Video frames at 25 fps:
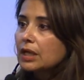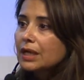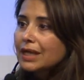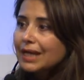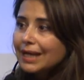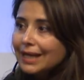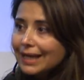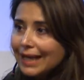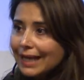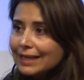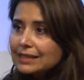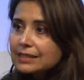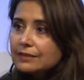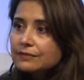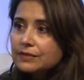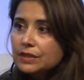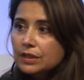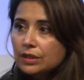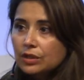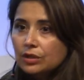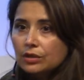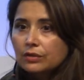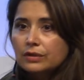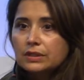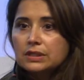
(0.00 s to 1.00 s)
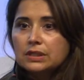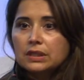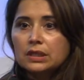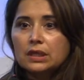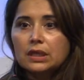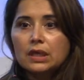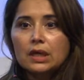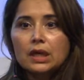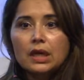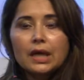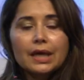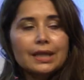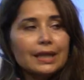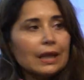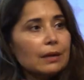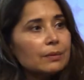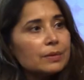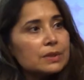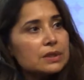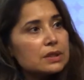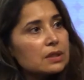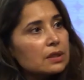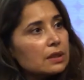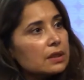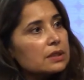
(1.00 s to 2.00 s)
collective security. That
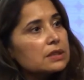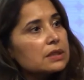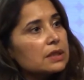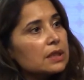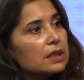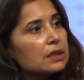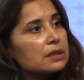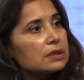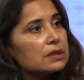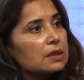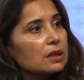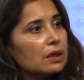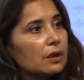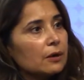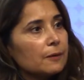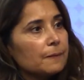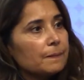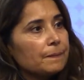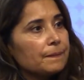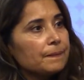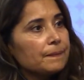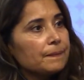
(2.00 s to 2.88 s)
was 30 years ago.